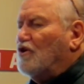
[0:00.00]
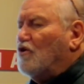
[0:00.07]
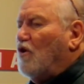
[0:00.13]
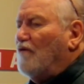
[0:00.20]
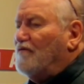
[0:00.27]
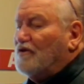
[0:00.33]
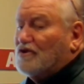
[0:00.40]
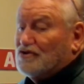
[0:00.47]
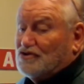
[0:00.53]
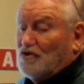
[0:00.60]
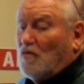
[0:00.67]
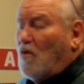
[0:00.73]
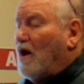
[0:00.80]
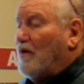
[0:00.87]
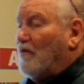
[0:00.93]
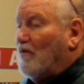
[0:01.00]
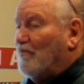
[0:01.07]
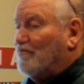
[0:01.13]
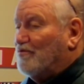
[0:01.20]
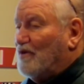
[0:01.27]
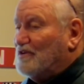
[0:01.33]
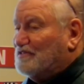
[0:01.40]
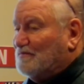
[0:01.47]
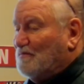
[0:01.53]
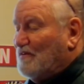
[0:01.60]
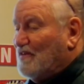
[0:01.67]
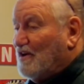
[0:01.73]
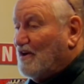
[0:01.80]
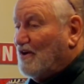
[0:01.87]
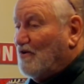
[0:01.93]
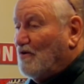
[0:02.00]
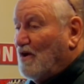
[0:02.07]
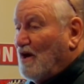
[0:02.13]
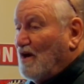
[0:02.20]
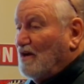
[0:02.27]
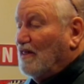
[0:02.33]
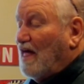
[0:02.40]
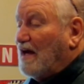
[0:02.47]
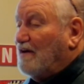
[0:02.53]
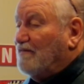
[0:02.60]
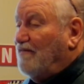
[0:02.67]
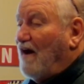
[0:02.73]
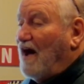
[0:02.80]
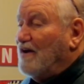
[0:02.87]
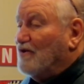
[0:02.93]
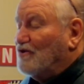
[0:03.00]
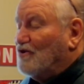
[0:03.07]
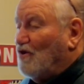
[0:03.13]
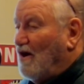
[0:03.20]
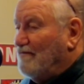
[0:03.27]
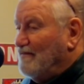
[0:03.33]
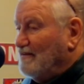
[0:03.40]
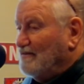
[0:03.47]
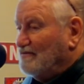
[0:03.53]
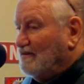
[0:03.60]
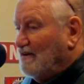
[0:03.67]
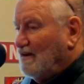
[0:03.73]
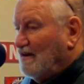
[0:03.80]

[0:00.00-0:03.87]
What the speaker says: coffee because you want to impress me that you like finer coffees.